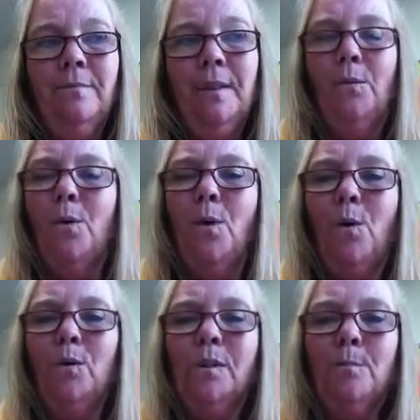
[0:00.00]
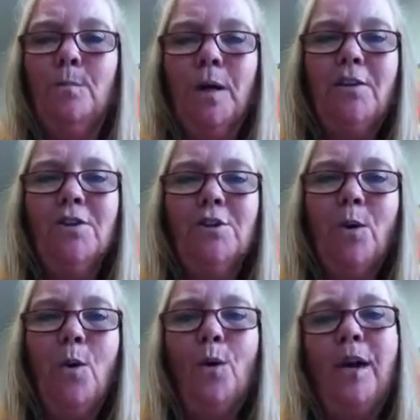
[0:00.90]
They will hold a brush
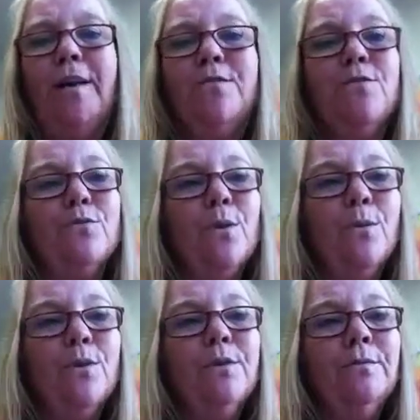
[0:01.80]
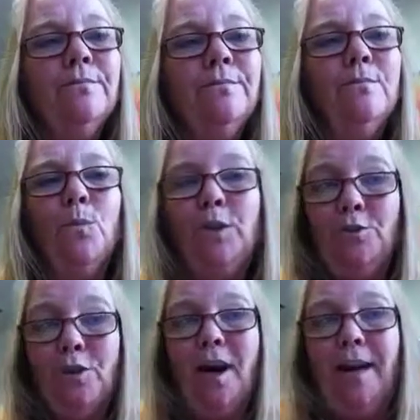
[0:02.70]
or knife stroke when
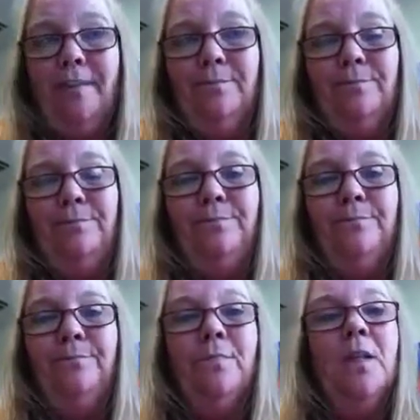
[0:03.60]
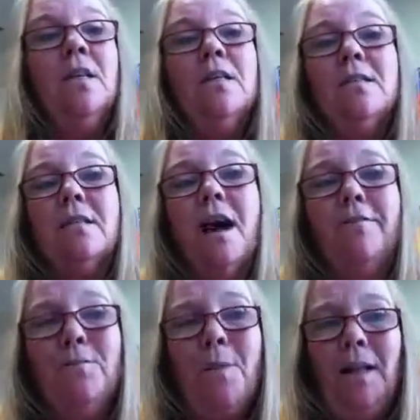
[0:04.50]
dry.
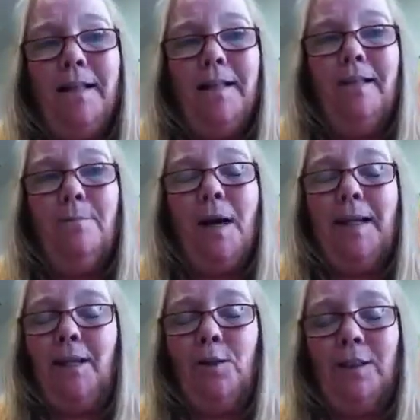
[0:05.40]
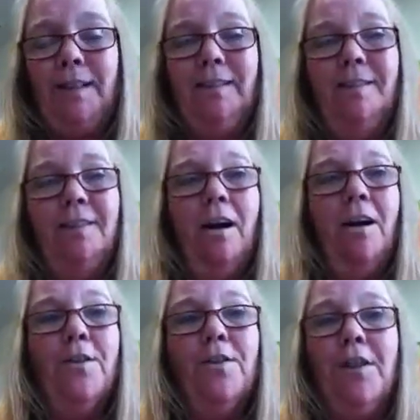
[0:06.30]
Soft body acrylics
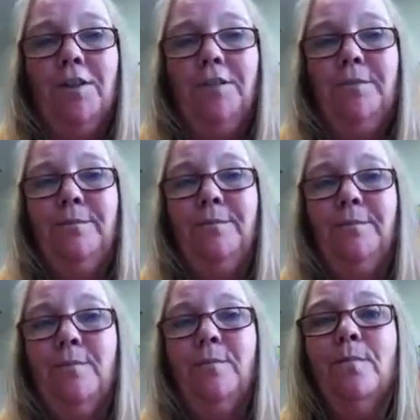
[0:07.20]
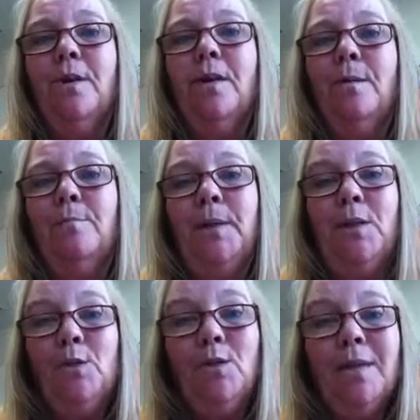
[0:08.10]
are thinner,
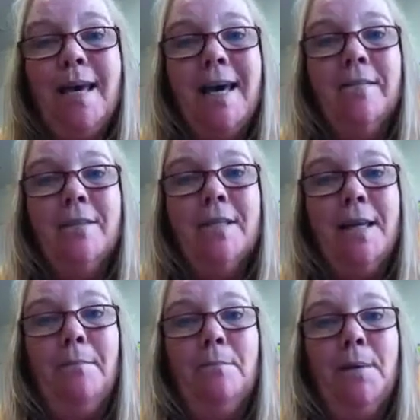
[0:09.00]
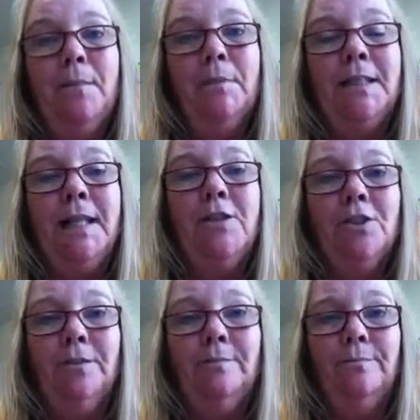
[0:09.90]
but usually have the same
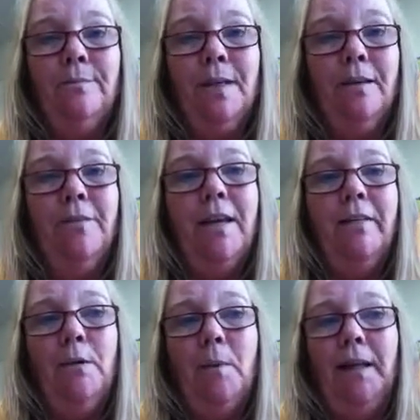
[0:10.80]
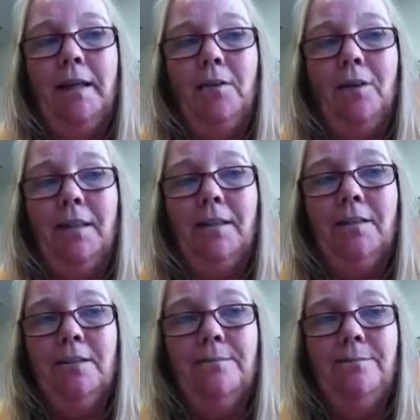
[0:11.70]
pigmentation of the heavy body
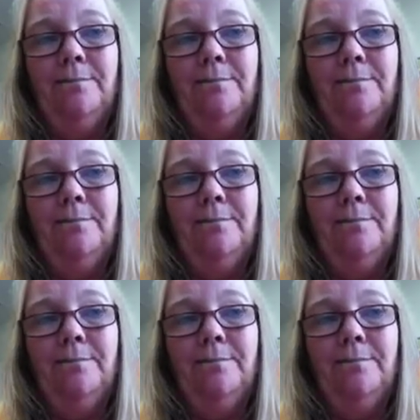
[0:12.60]
acrylics.